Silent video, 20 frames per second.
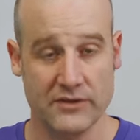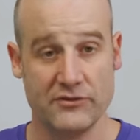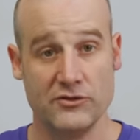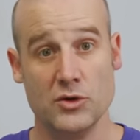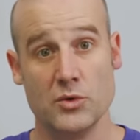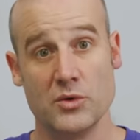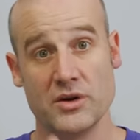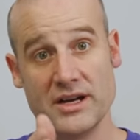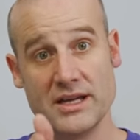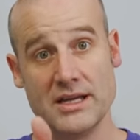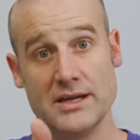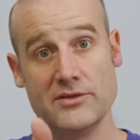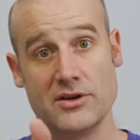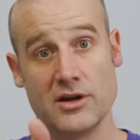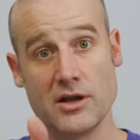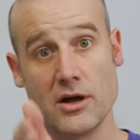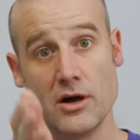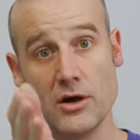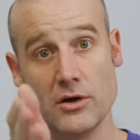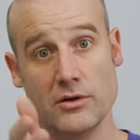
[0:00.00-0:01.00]
If you want to give it
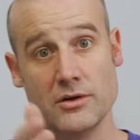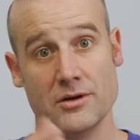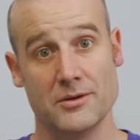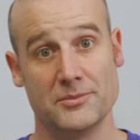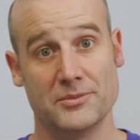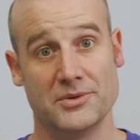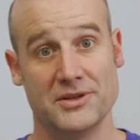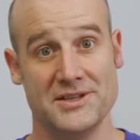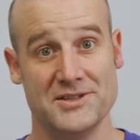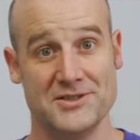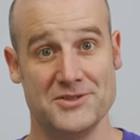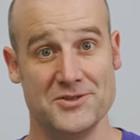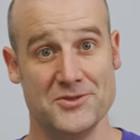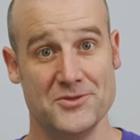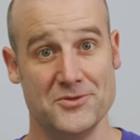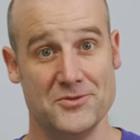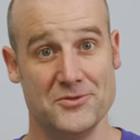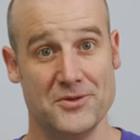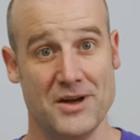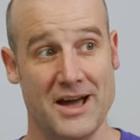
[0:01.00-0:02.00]
a go, please do.